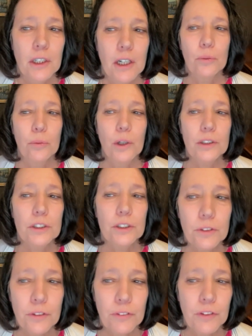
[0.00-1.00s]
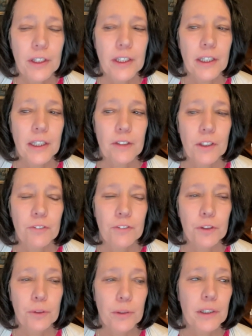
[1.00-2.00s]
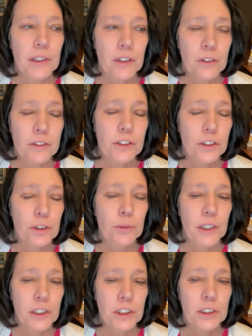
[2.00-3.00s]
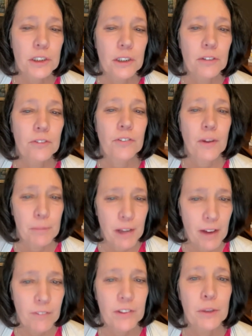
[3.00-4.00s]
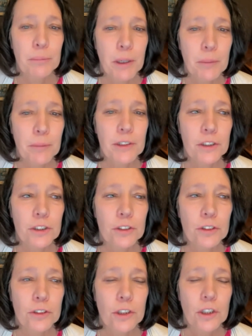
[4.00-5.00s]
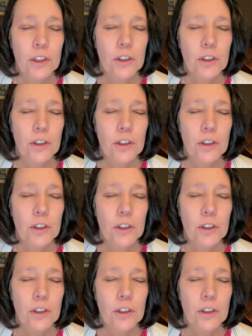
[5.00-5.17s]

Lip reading: what do you think if you were in her situation of having the memory issues,